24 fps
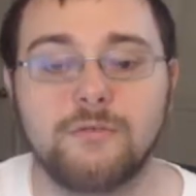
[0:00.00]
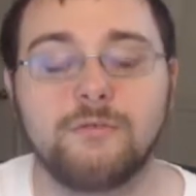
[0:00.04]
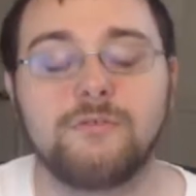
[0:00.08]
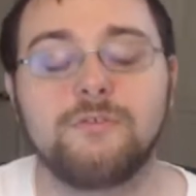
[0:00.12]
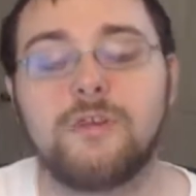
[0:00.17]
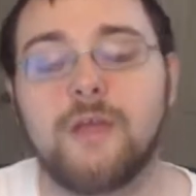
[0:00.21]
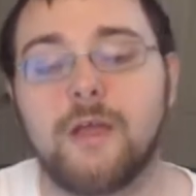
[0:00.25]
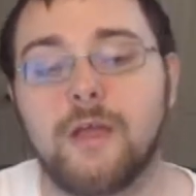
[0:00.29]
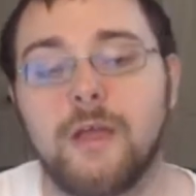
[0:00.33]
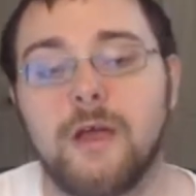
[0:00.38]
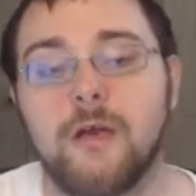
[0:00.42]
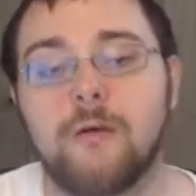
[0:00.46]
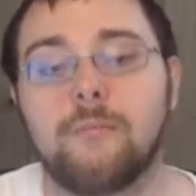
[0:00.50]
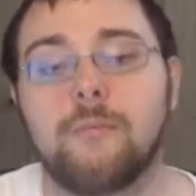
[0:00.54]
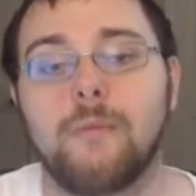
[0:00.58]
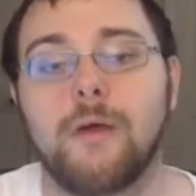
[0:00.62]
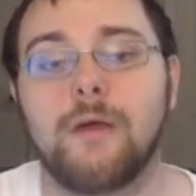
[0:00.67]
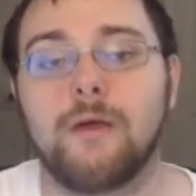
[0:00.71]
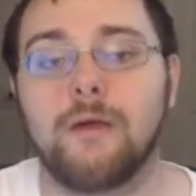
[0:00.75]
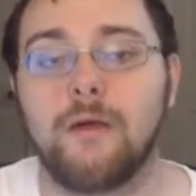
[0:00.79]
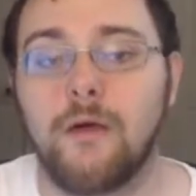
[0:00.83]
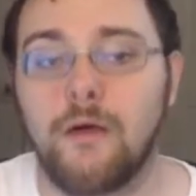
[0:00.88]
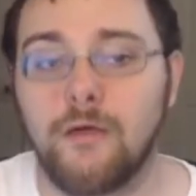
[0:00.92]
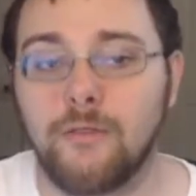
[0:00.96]
Check out
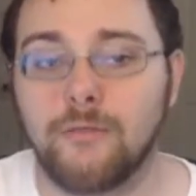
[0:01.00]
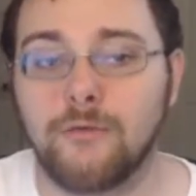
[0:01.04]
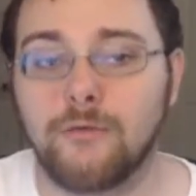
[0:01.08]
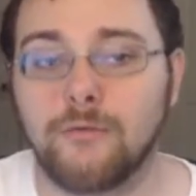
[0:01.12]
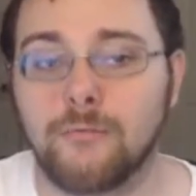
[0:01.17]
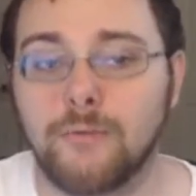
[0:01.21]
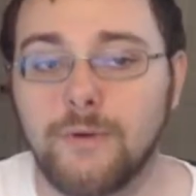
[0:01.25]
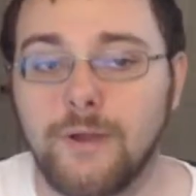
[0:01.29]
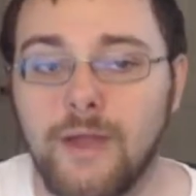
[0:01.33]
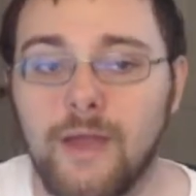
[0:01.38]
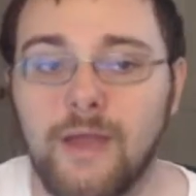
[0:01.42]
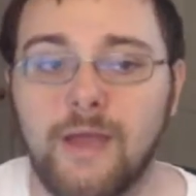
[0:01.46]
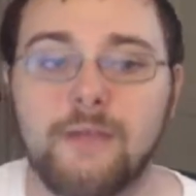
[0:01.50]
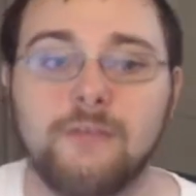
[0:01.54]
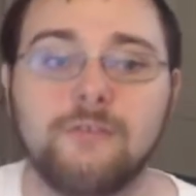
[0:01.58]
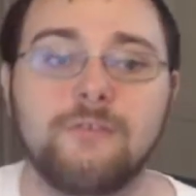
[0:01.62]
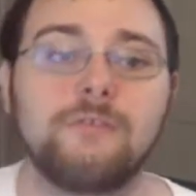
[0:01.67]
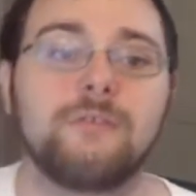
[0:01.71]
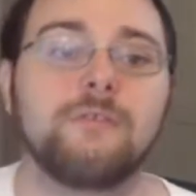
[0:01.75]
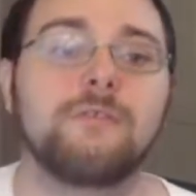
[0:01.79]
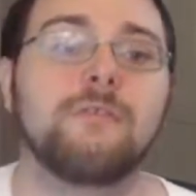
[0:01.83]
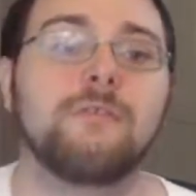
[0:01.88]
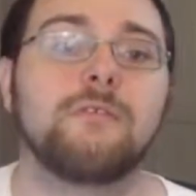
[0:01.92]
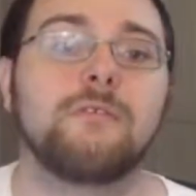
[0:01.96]
my other
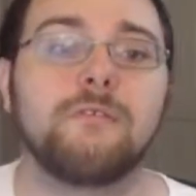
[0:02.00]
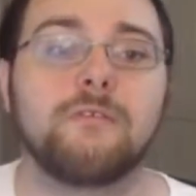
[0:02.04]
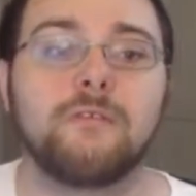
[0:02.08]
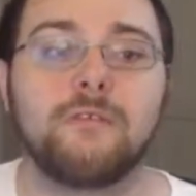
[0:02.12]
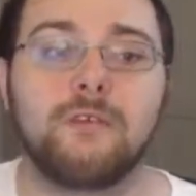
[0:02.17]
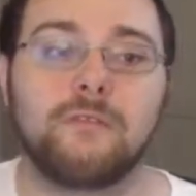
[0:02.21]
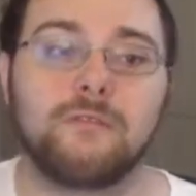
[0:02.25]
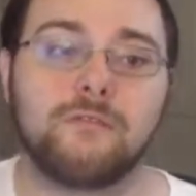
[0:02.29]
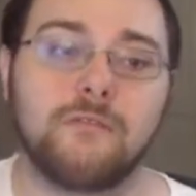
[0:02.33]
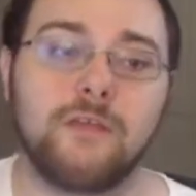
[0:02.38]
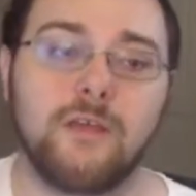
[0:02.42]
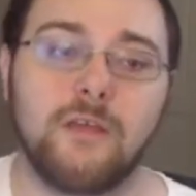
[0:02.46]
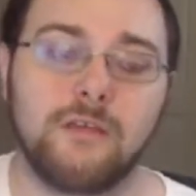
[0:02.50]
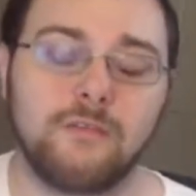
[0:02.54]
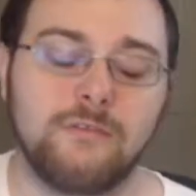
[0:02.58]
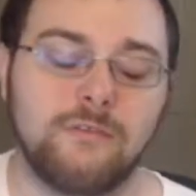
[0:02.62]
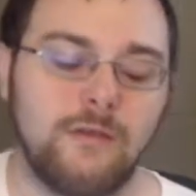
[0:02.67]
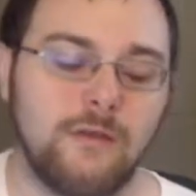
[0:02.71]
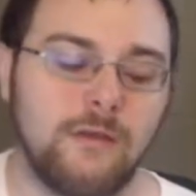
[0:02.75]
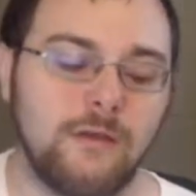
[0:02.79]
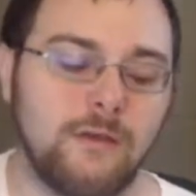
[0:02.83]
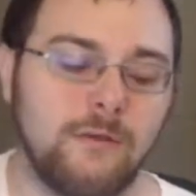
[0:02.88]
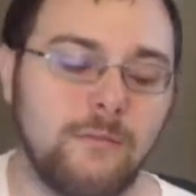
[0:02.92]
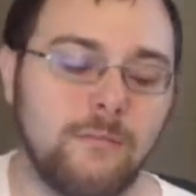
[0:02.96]
reactions, such as
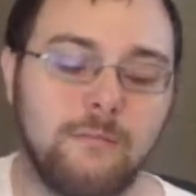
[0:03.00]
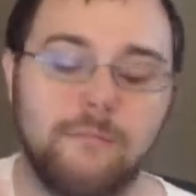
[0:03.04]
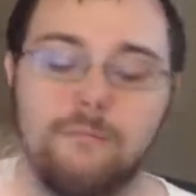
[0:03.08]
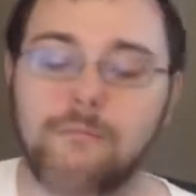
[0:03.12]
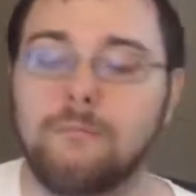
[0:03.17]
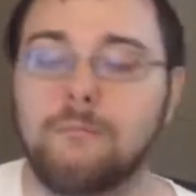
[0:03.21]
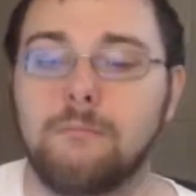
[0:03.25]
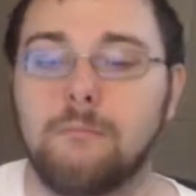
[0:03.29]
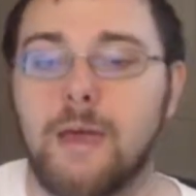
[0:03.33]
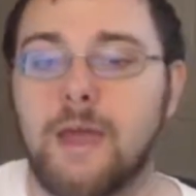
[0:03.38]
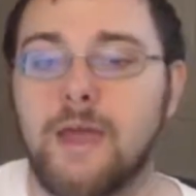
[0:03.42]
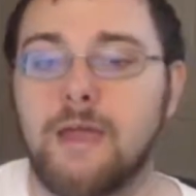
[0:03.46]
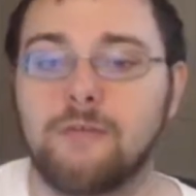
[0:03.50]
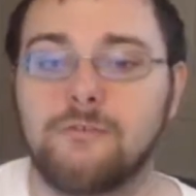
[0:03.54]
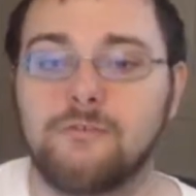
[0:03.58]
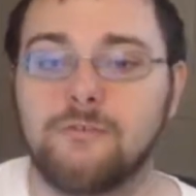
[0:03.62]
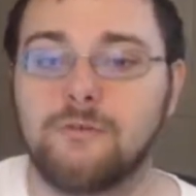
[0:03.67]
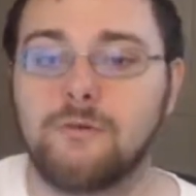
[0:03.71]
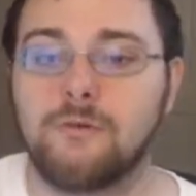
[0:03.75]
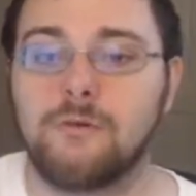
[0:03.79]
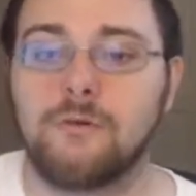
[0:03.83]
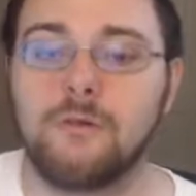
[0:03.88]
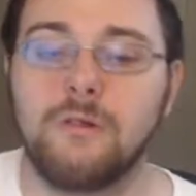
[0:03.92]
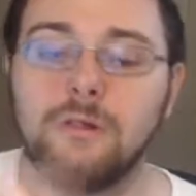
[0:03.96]
um,
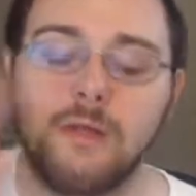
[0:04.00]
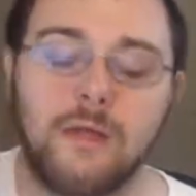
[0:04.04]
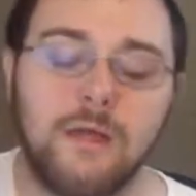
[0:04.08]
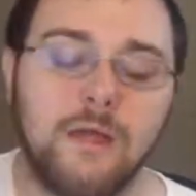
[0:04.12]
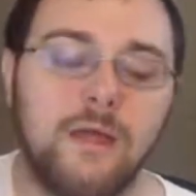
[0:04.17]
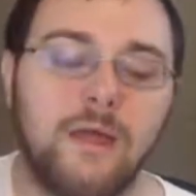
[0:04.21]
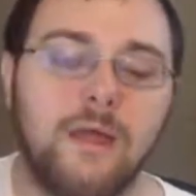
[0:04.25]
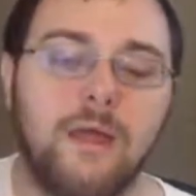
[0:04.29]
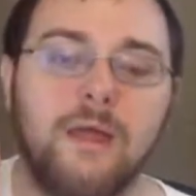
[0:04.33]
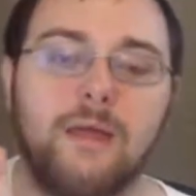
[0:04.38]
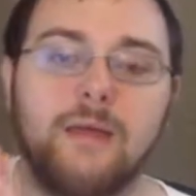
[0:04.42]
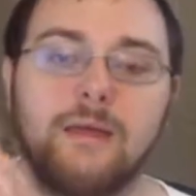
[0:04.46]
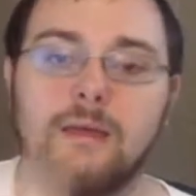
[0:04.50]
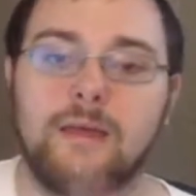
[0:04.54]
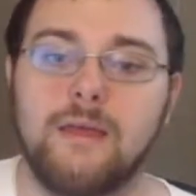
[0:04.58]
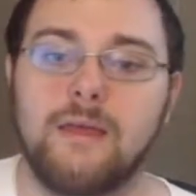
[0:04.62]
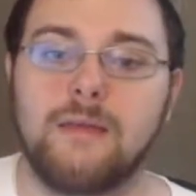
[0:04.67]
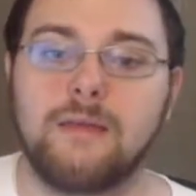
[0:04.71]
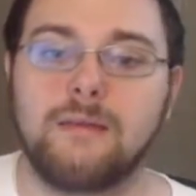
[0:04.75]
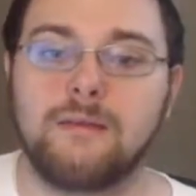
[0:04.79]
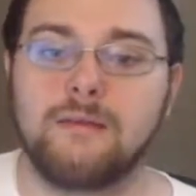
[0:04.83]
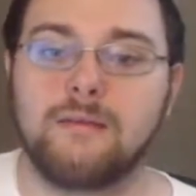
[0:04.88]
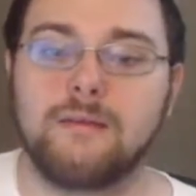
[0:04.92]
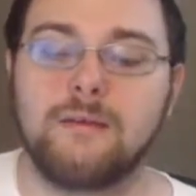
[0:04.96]
Mashal
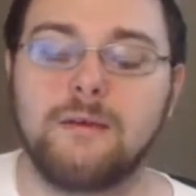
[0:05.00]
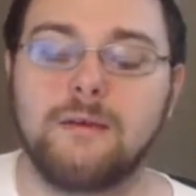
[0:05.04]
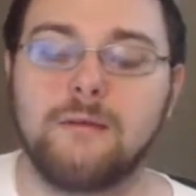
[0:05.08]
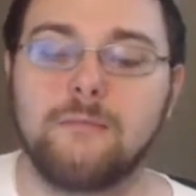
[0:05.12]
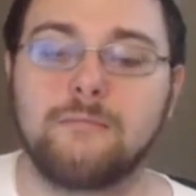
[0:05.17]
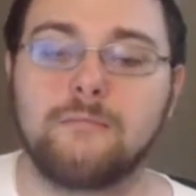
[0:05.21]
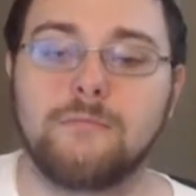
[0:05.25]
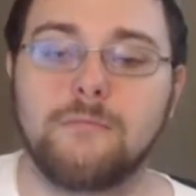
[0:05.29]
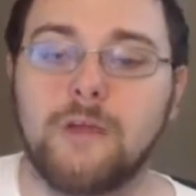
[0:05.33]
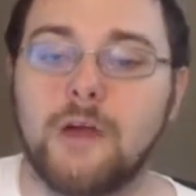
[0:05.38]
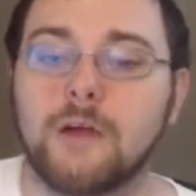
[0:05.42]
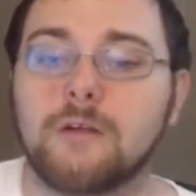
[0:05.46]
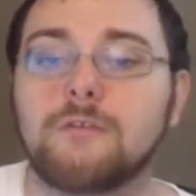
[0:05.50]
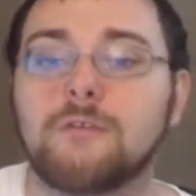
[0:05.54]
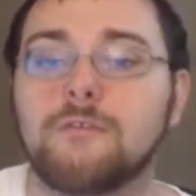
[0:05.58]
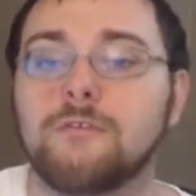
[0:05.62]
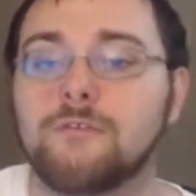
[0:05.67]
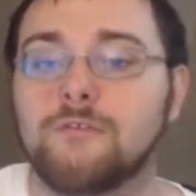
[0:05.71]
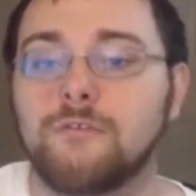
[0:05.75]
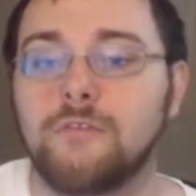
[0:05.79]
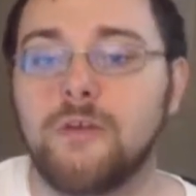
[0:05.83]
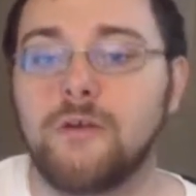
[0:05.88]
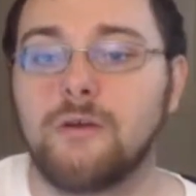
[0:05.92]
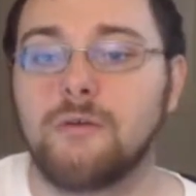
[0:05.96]
and um, Doctor
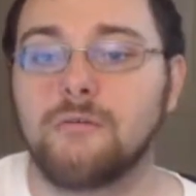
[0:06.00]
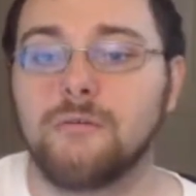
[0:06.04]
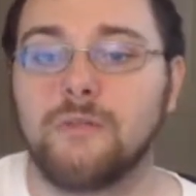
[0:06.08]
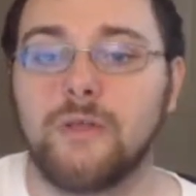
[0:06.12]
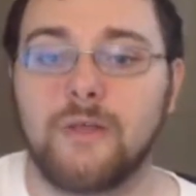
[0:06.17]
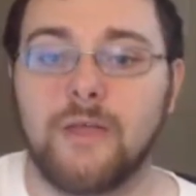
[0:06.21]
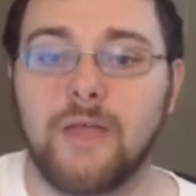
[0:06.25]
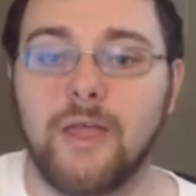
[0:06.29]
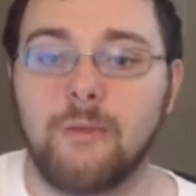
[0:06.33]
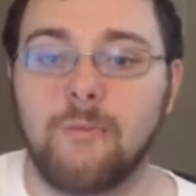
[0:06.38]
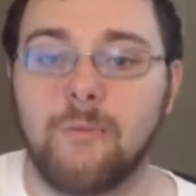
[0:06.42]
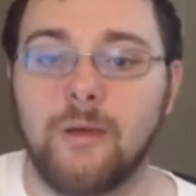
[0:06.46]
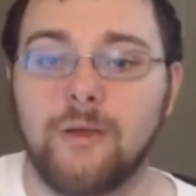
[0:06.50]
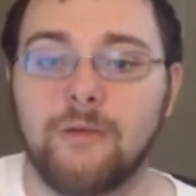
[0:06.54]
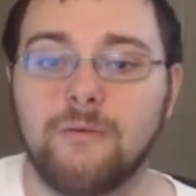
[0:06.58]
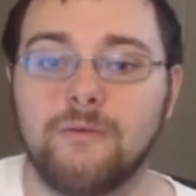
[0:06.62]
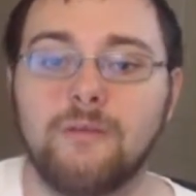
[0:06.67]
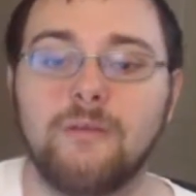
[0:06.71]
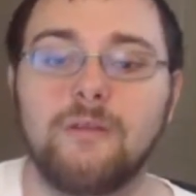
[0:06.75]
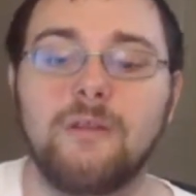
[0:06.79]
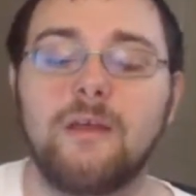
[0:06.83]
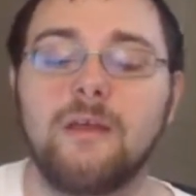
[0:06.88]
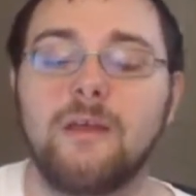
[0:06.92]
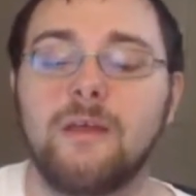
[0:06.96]
Stone that came out
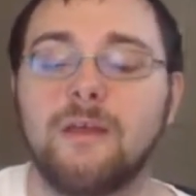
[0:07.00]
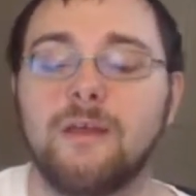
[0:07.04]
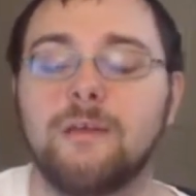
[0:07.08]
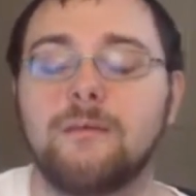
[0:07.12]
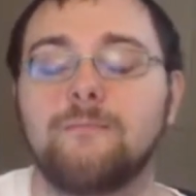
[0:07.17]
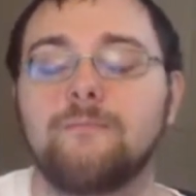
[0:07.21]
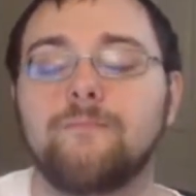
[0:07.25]
today.